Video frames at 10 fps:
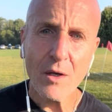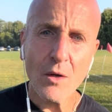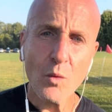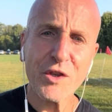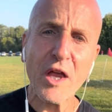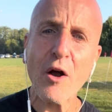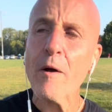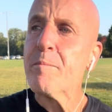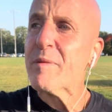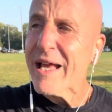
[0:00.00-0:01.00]
with their
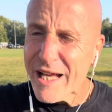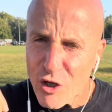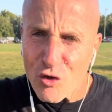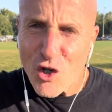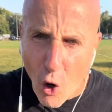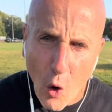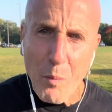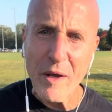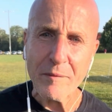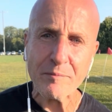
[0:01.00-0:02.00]
ears
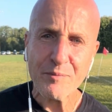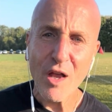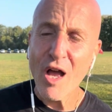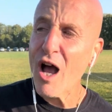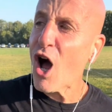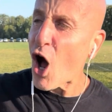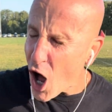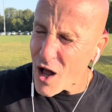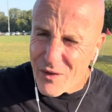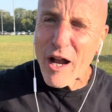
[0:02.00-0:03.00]
open,
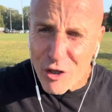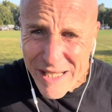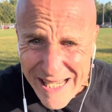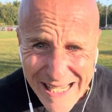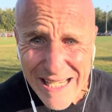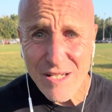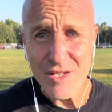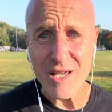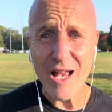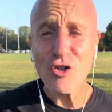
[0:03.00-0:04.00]
on their
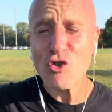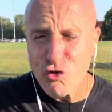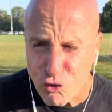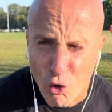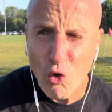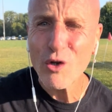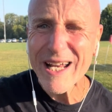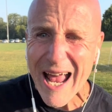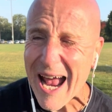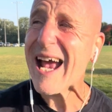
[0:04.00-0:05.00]
knees,
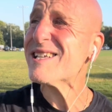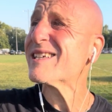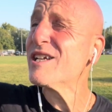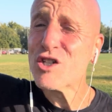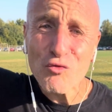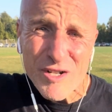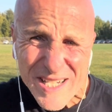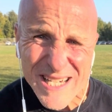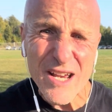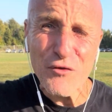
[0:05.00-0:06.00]
truly asking to
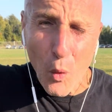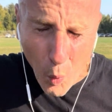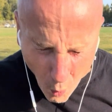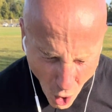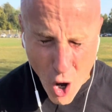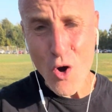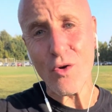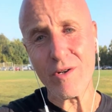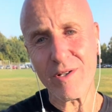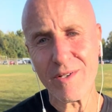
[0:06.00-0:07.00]
receive the
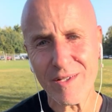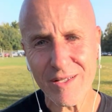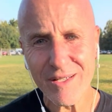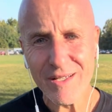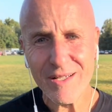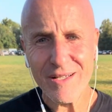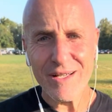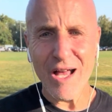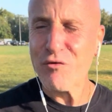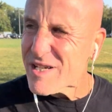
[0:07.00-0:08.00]
word
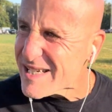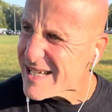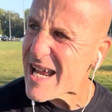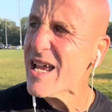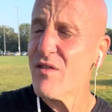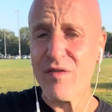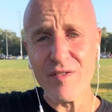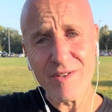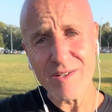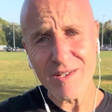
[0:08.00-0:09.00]
and receive
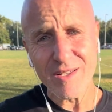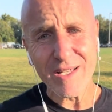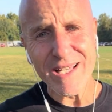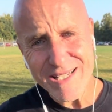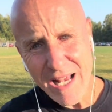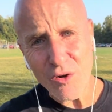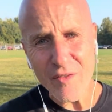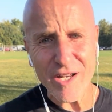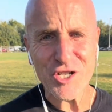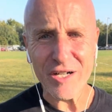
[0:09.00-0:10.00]
his
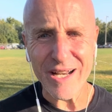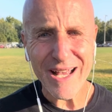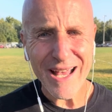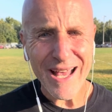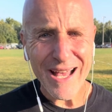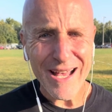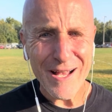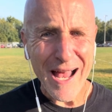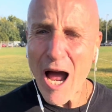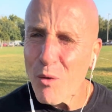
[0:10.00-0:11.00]
salvation?
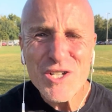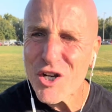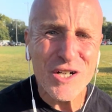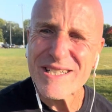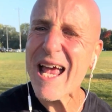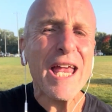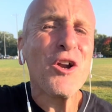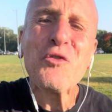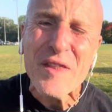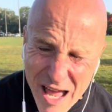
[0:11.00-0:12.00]
How is it going to take?
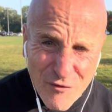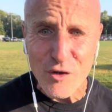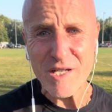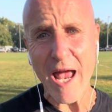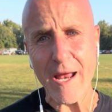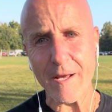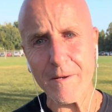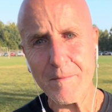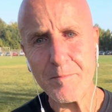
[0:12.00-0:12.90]
It'll never take.